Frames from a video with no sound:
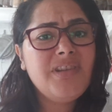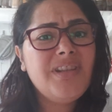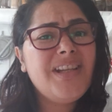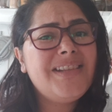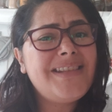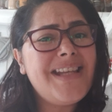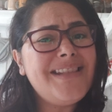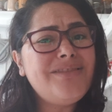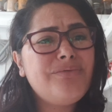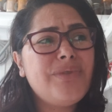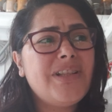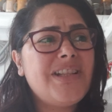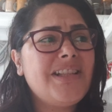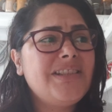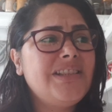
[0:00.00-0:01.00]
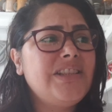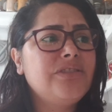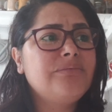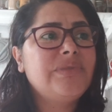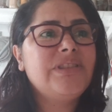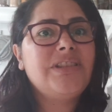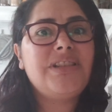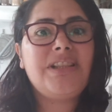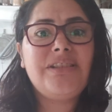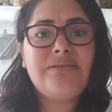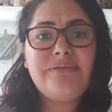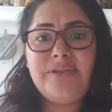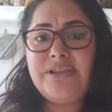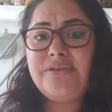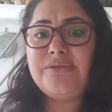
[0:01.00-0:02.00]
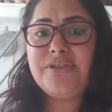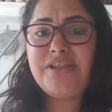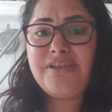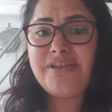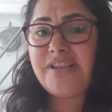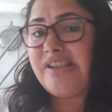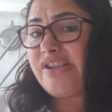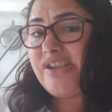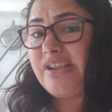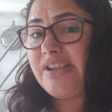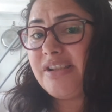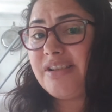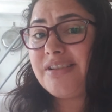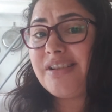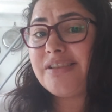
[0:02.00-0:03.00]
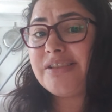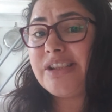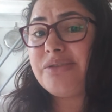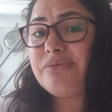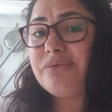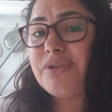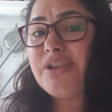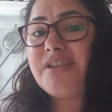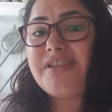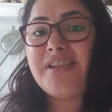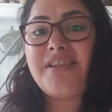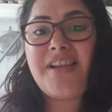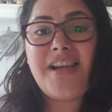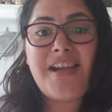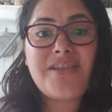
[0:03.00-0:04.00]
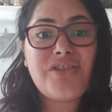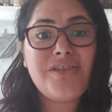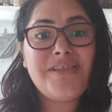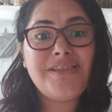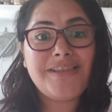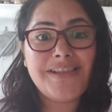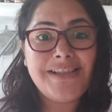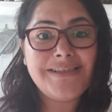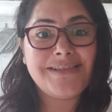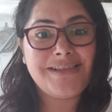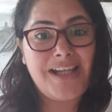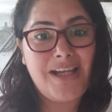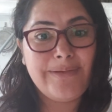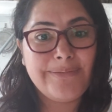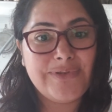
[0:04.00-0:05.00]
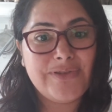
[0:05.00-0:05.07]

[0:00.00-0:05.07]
that's what I knew, but then I went to research the Greek words, and there are actually 6 types.